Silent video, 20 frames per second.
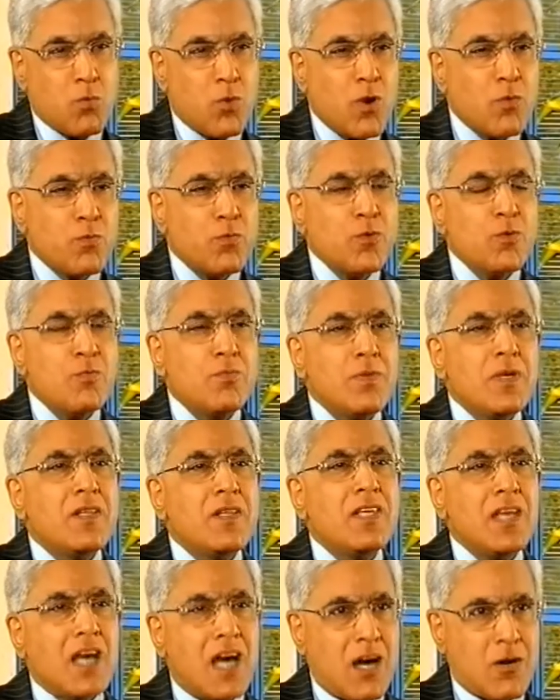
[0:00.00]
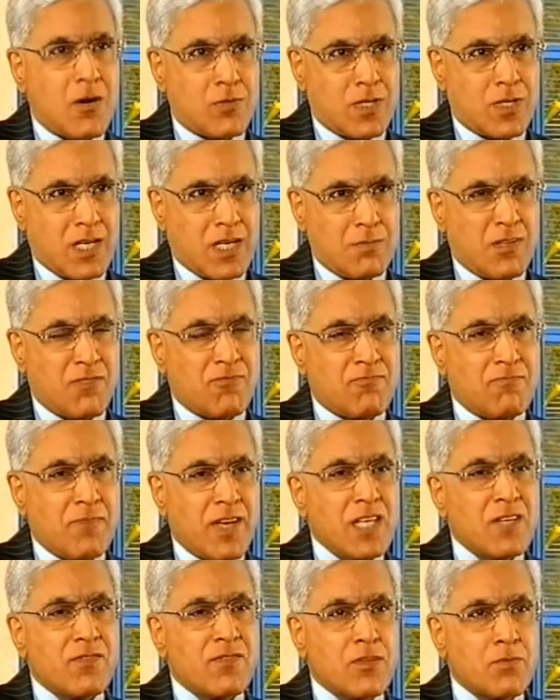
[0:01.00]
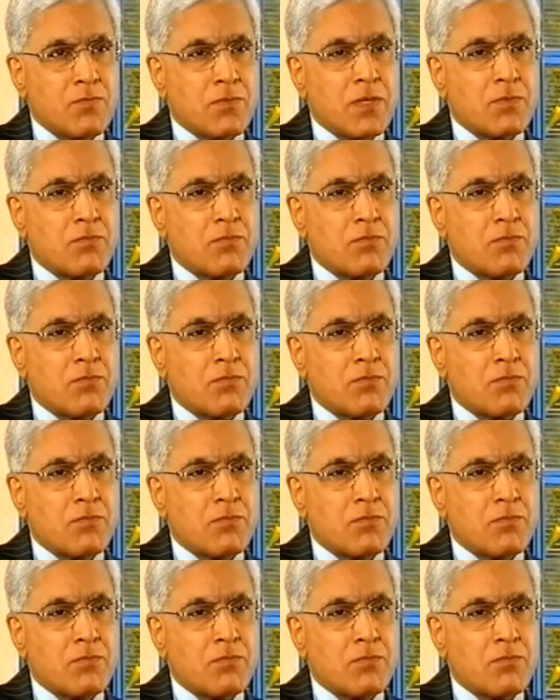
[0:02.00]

what would be the outcome if many of the